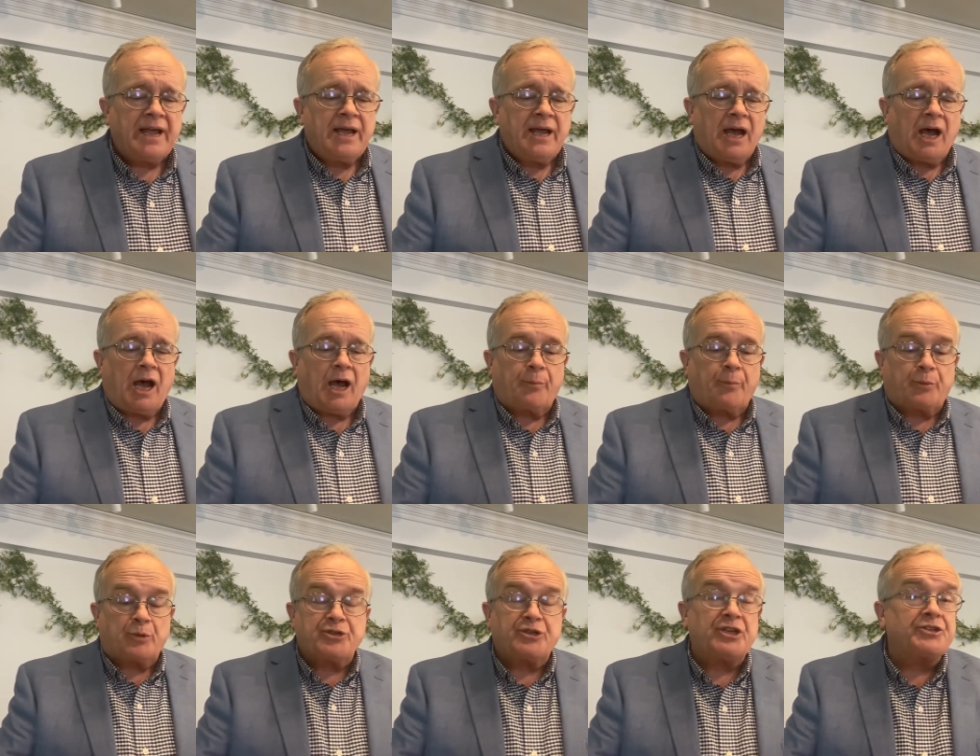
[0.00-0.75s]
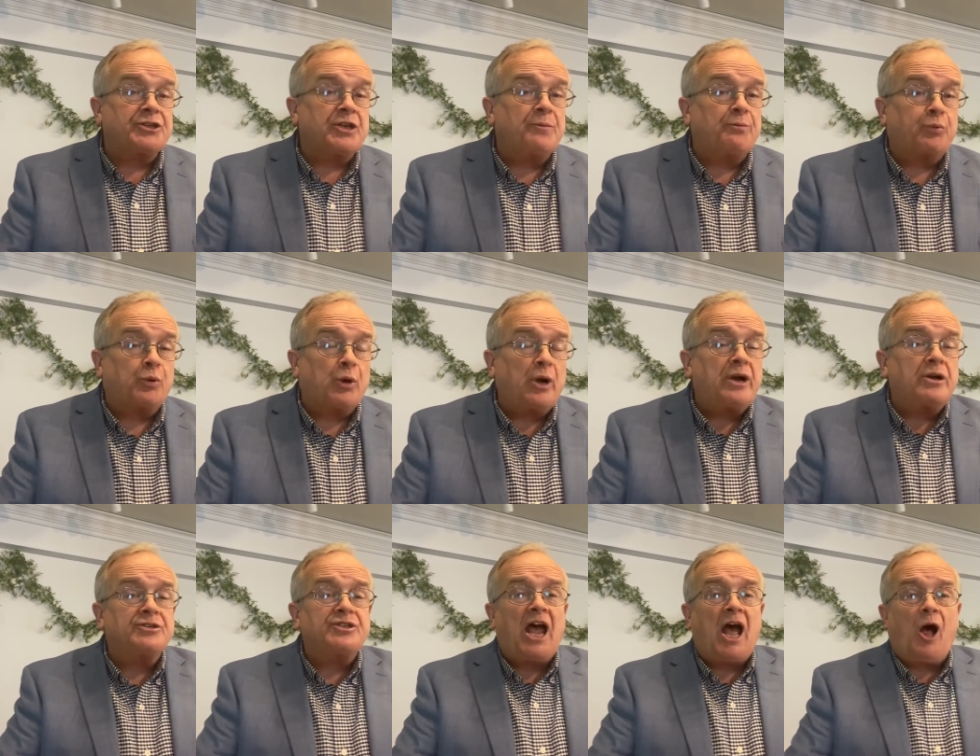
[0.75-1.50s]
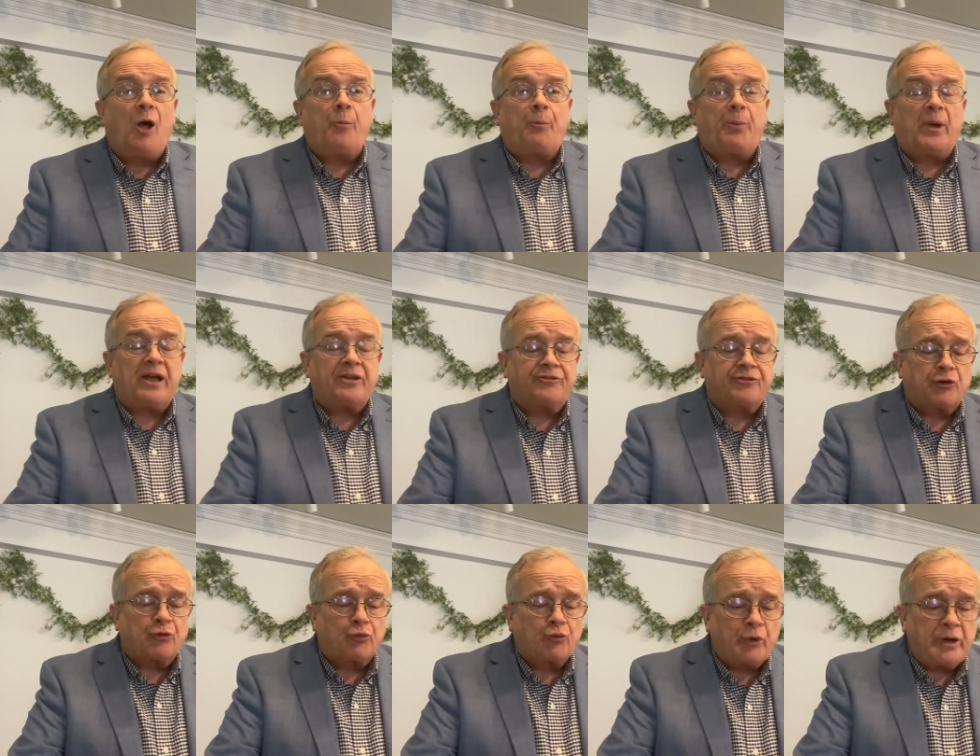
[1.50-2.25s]
Uh, persistent prayers help us
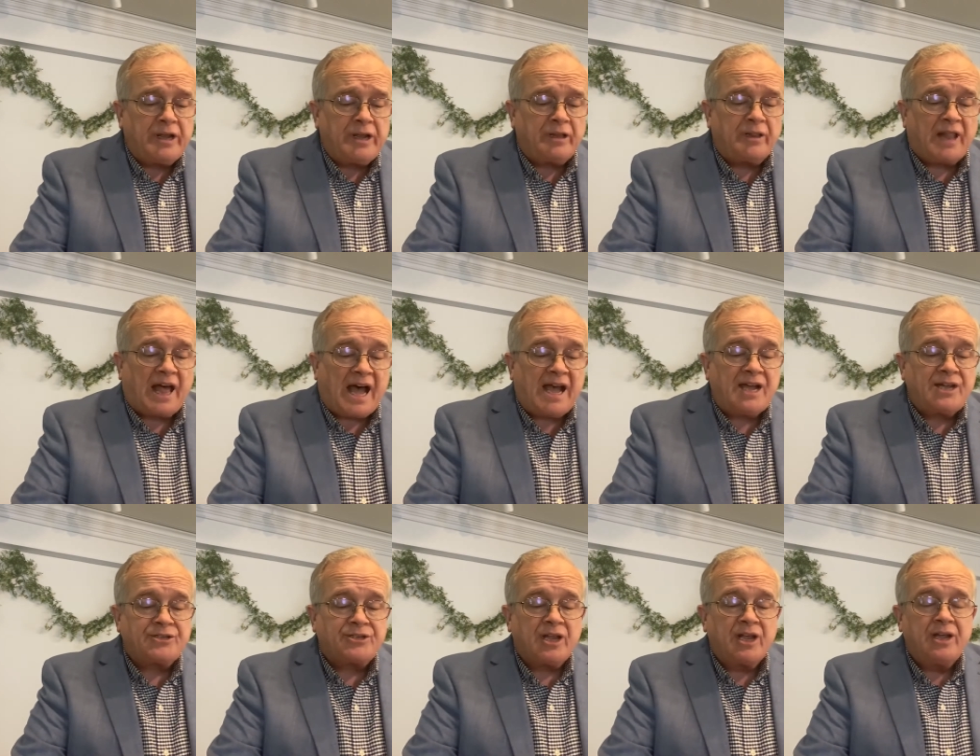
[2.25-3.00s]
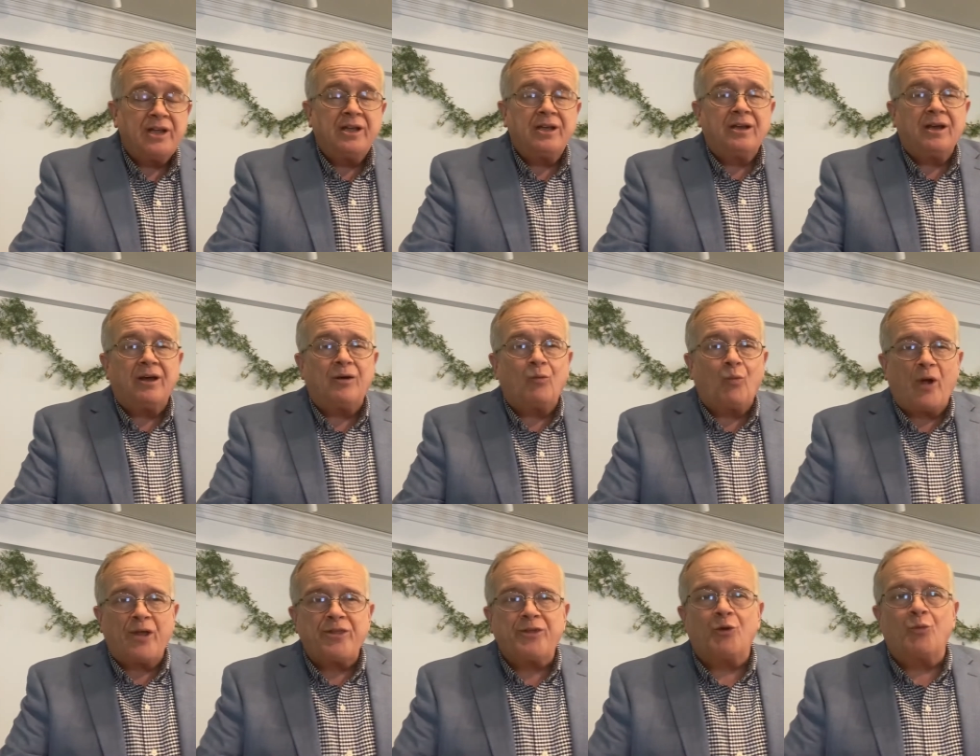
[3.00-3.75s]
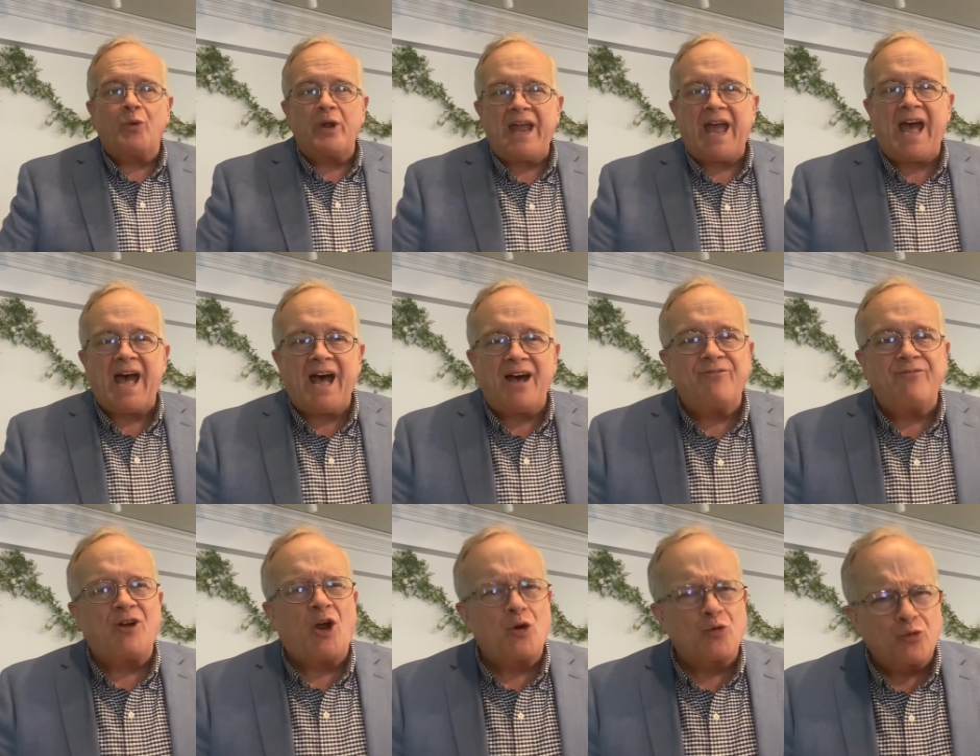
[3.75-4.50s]
to realize uh, whether we
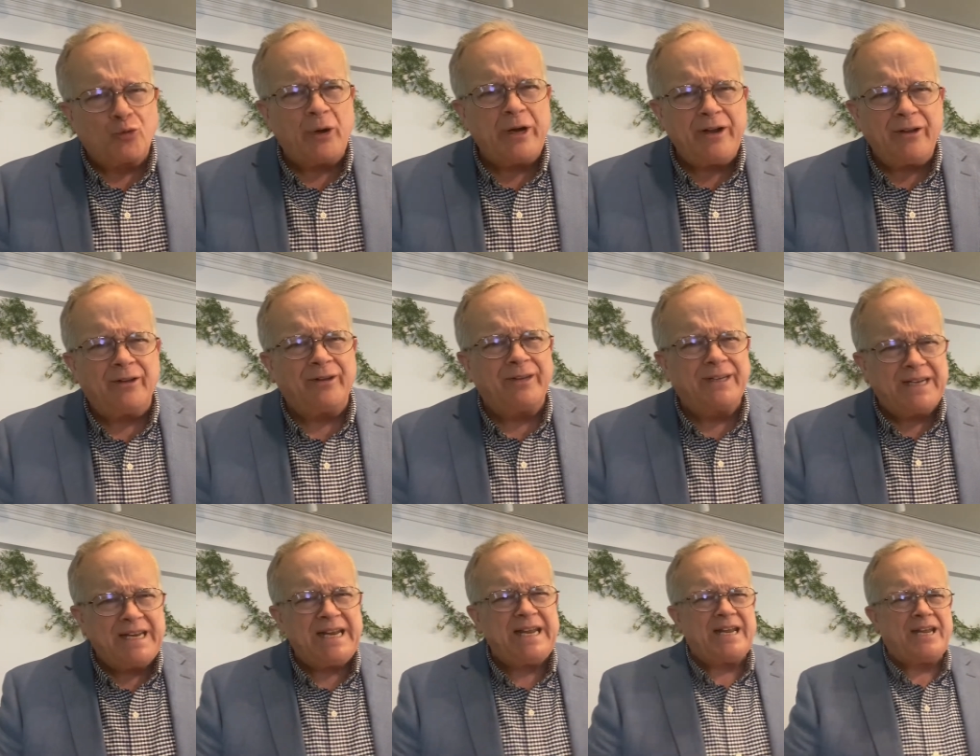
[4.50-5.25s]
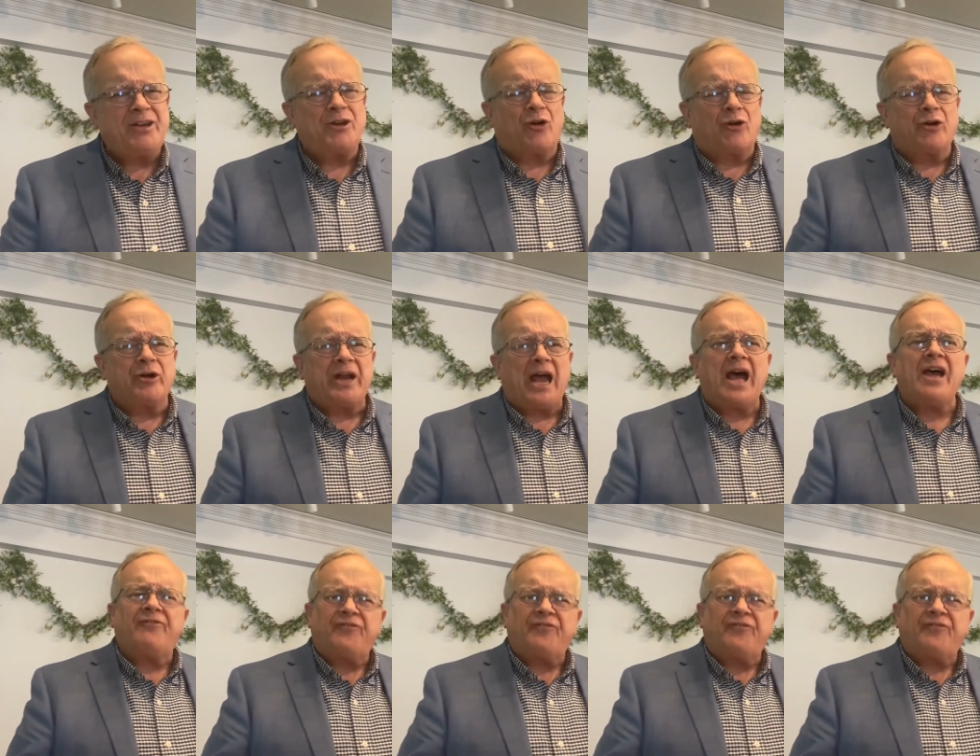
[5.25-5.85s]
have a real need or not.